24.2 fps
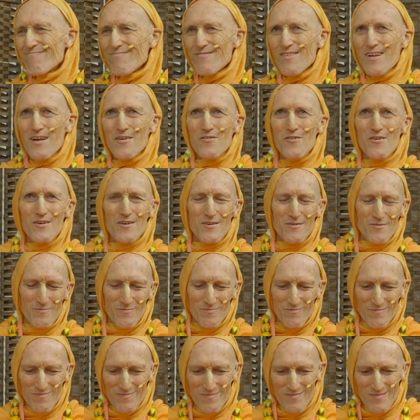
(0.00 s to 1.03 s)
Nothing.
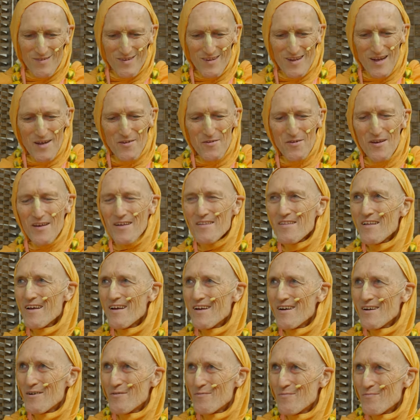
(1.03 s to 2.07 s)
Nothing
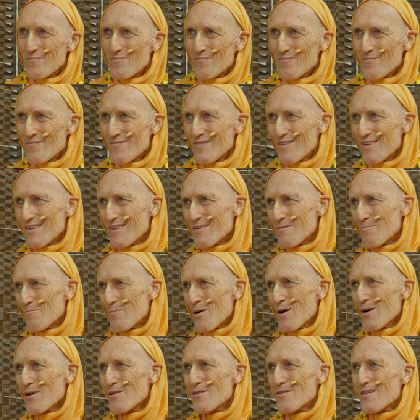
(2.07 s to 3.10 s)
there.
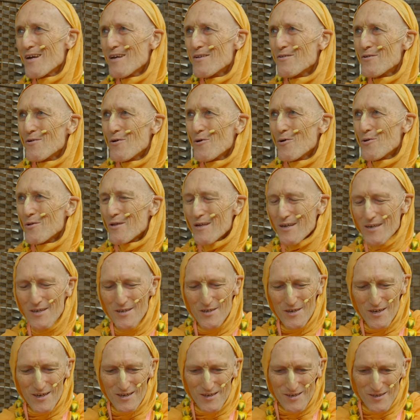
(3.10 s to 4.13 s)
Birth, death, old
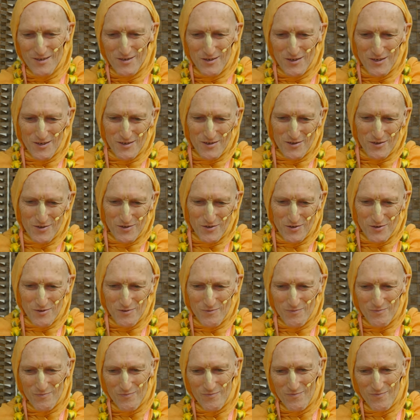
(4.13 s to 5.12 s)
age, and disease.